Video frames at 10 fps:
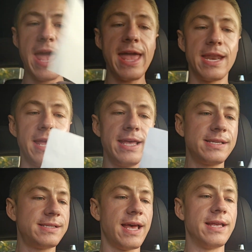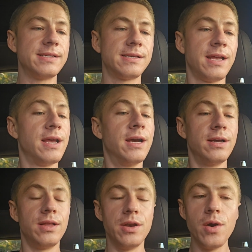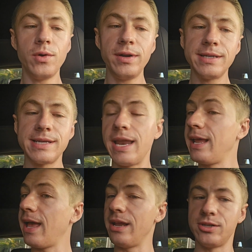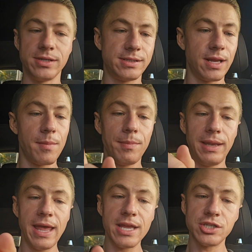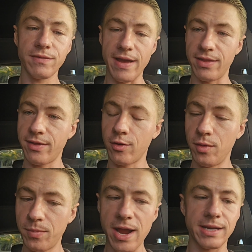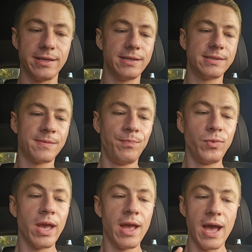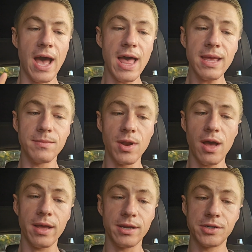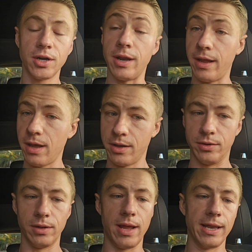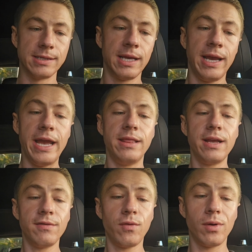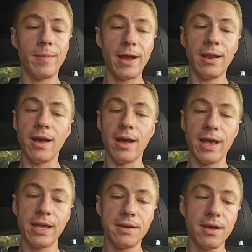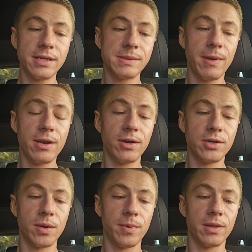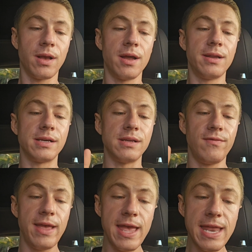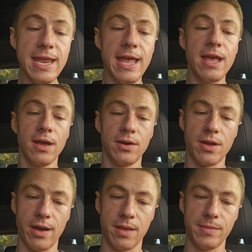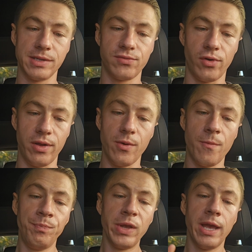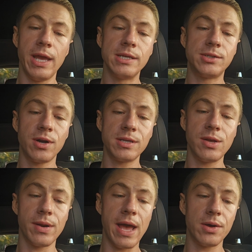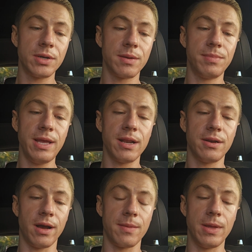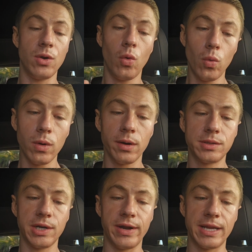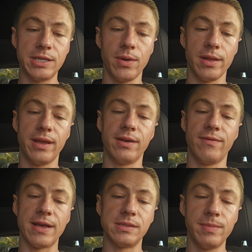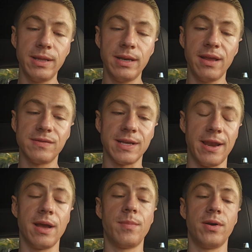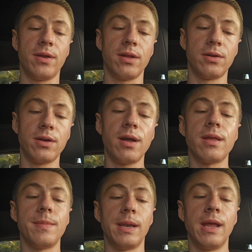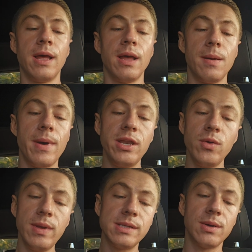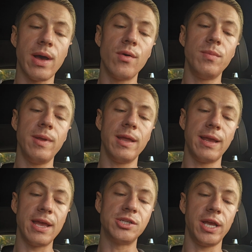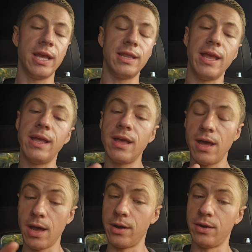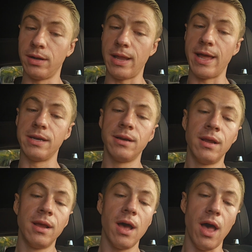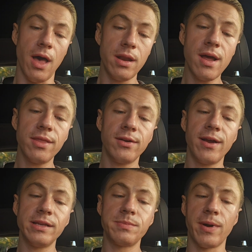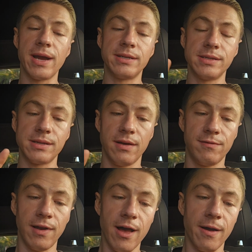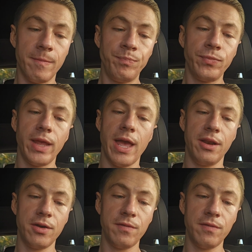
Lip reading: And it says, the notary signing agent's pledge of ethical practice. I am not an attorney, underlined, and therefore by law I cannot explain or interpret the context of any documents for you, instruct you on how to complete a document, or direct you on the advisability of signing a particular document. By doing so, I would be engaging in the underlined unauthorized practice of law and